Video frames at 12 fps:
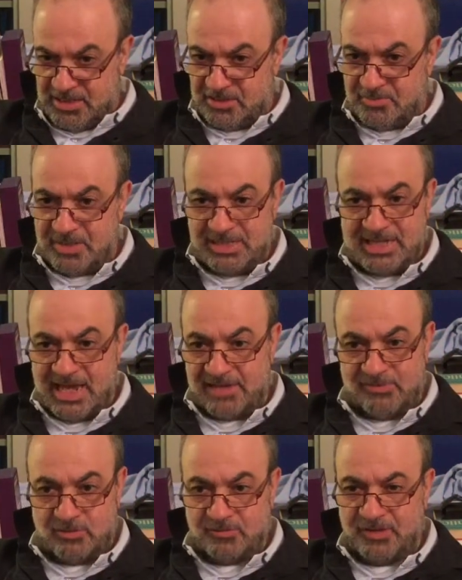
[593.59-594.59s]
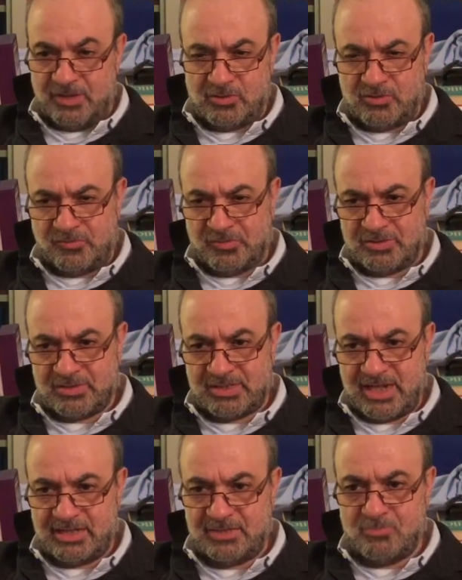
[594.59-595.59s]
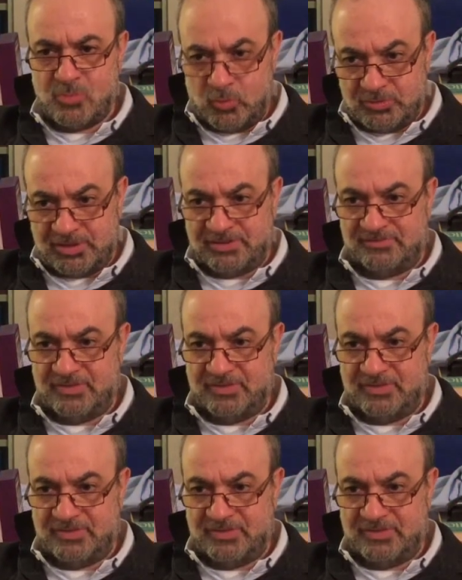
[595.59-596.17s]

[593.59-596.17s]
The medieval philosophers and the modern